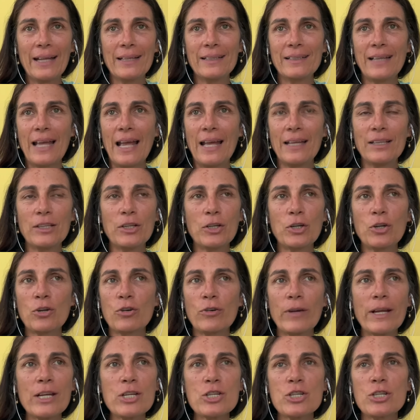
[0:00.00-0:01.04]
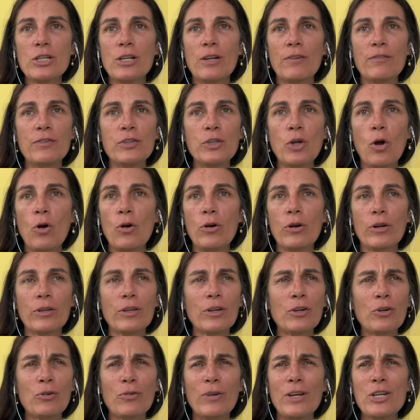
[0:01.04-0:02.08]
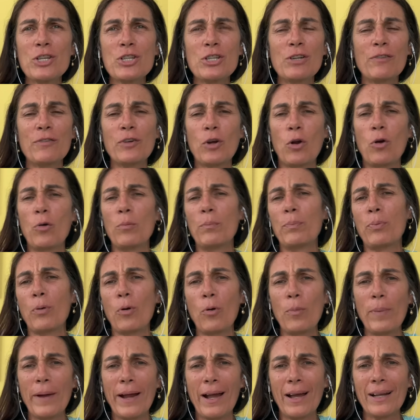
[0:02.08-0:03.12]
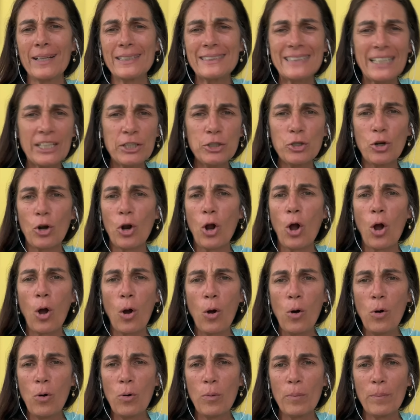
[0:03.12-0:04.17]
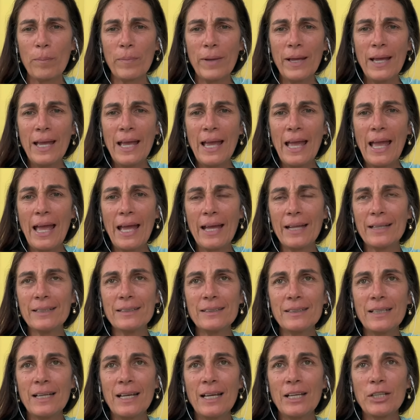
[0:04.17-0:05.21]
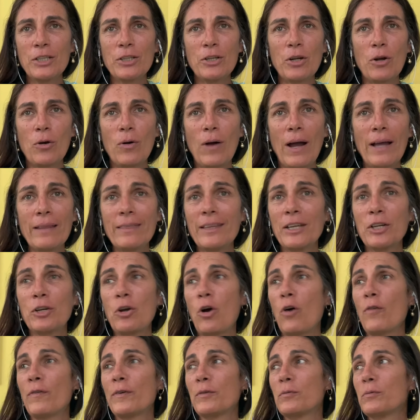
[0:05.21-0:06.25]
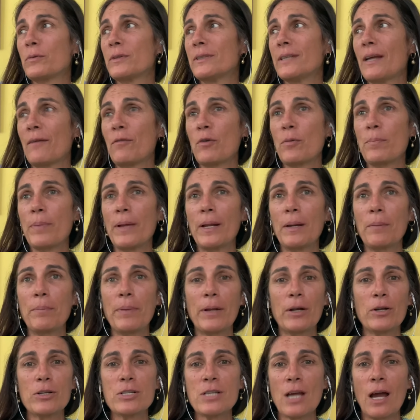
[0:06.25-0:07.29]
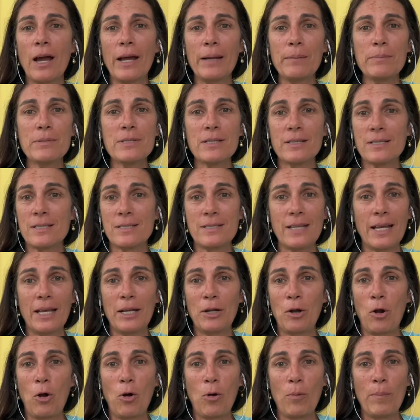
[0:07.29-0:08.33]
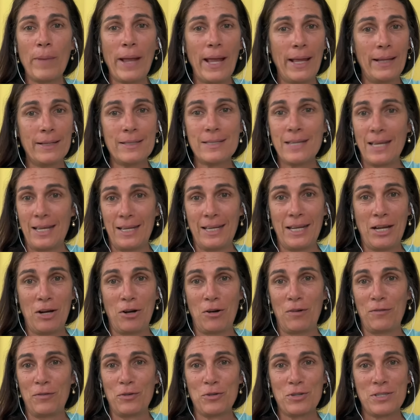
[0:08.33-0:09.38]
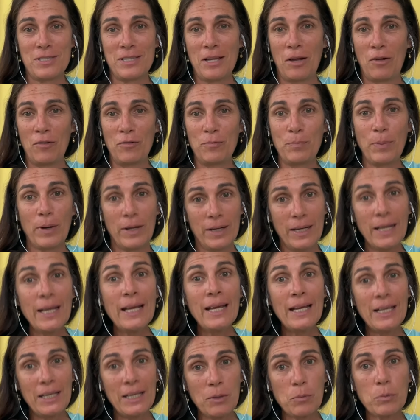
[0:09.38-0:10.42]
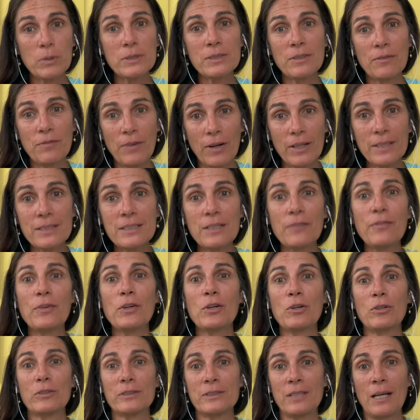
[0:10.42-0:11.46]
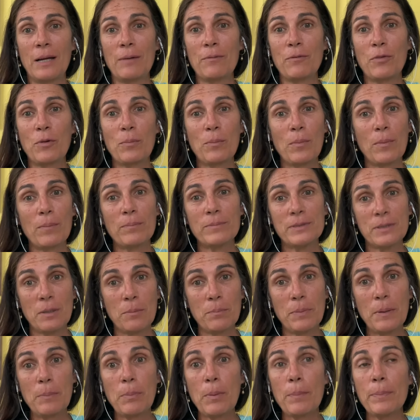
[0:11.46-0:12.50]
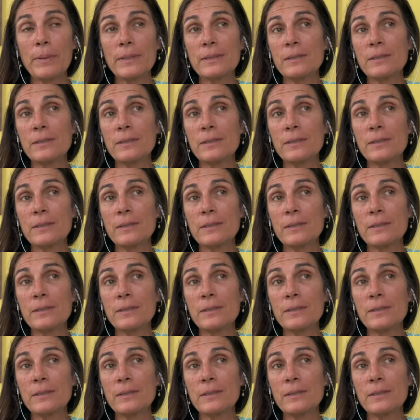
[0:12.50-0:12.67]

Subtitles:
And the creation of yogurt, the creation of your own probiotics in your home. And, you know, I think COVID would never have been a better time to stay at home and take care of yourself. But it was a very difficult time for some people.